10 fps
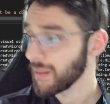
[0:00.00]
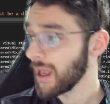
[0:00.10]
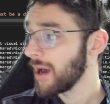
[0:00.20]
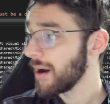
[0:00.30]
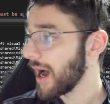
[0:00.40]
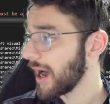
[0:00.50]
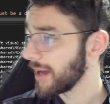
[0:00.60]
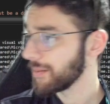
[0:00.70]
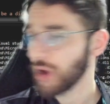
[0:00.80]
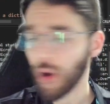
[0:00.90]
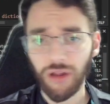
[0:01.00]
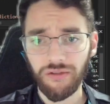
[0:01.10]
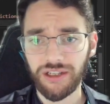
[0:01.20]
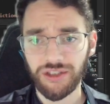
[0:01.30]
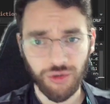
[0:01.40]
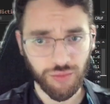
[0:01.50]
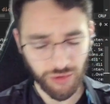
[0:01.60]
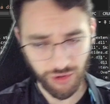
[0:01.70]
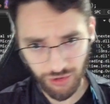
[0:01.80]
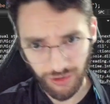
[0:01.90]
The goal of it is to
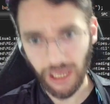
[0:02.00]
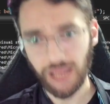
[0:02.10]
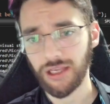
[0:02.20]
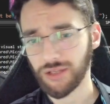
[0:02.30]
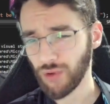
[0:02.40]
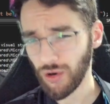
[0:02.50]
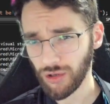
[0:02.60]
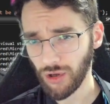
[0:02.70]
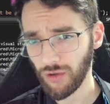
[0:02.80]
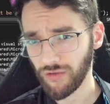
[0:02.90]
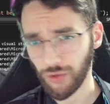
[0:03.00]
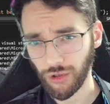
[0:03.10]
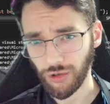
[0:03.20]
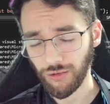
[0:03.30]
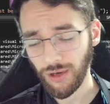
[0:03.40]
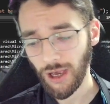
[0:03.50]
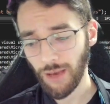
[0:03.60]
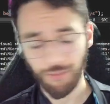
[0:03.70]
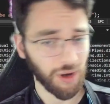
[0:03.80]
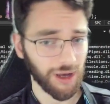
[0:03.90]
create this protocol for you,
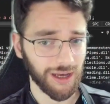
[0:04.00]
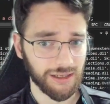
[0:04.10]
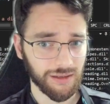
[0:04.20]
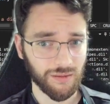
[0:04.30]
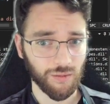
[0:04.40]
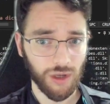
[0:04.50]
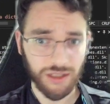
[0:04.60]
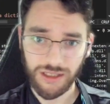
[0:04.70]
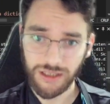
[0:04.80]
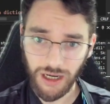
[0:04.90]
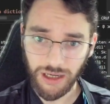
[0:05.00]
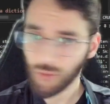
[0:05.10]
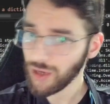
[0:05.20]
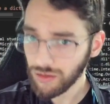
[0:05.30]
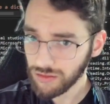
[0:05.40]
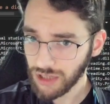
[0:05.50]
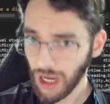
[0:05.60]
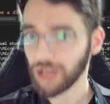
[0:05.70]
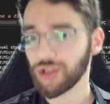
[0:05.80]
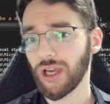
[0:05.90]
but once it's done, we don't
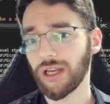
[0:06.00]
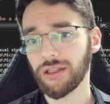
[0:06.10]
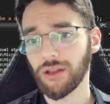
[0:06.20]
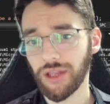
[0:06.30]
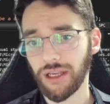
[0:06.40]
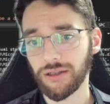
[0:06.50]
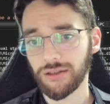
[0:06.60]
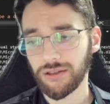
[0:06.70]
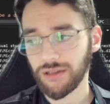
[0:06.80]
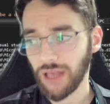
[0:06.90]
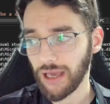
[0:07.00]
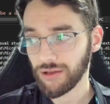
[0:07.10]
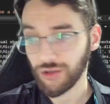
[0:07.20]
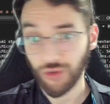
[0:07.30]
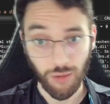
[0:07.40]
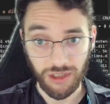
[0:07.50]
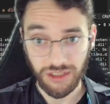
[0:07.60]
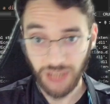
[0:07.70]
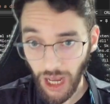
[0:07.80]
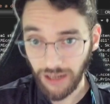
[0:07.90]
touch any of the things that you normally
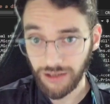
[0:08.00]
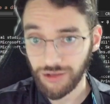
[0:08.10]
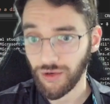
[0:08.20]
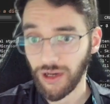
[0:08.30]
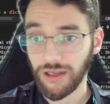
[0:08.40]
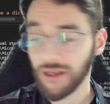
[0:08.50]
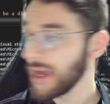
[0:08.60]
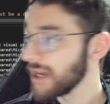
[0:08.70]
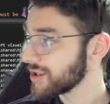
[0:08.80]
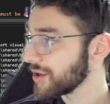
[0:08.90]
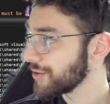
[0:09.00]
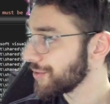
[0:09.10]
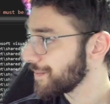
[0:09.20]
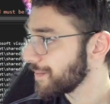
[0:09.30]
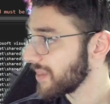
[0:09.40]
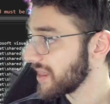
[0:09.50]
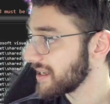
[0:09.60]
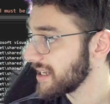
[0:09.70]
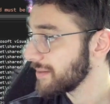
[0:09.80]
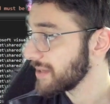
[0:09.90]
touch, right? So the
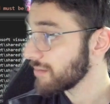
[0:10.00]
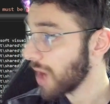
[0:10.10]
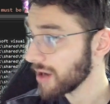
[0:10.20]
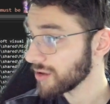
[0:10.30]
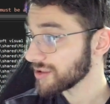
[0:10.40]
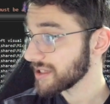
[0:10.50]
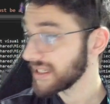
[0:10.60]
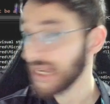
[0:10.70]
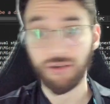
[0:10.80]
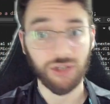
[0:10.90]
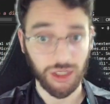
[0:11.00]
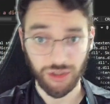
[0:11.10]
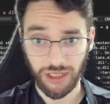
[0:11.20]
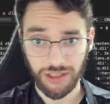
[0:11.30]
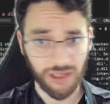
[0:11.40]
DB models never touch this,